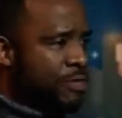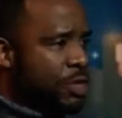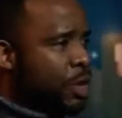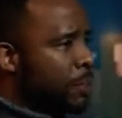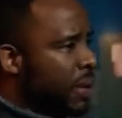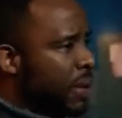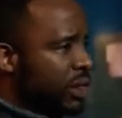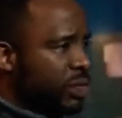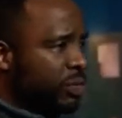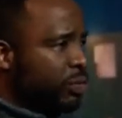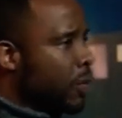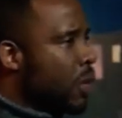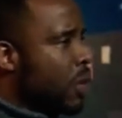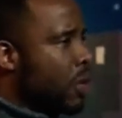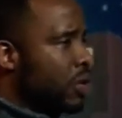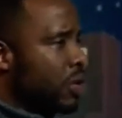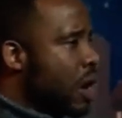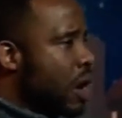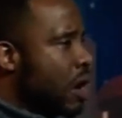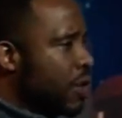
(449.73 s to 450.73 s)
you been
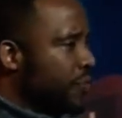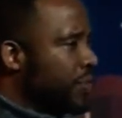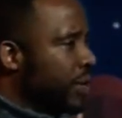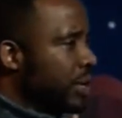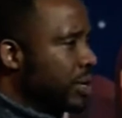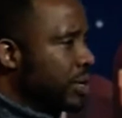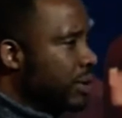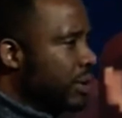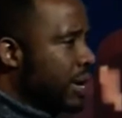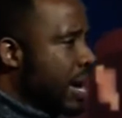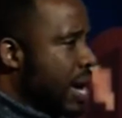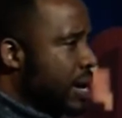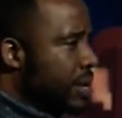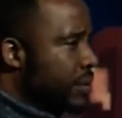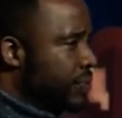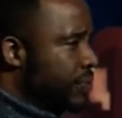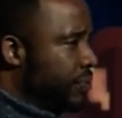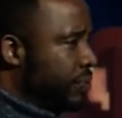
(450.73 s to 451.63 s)
thrown off in your life?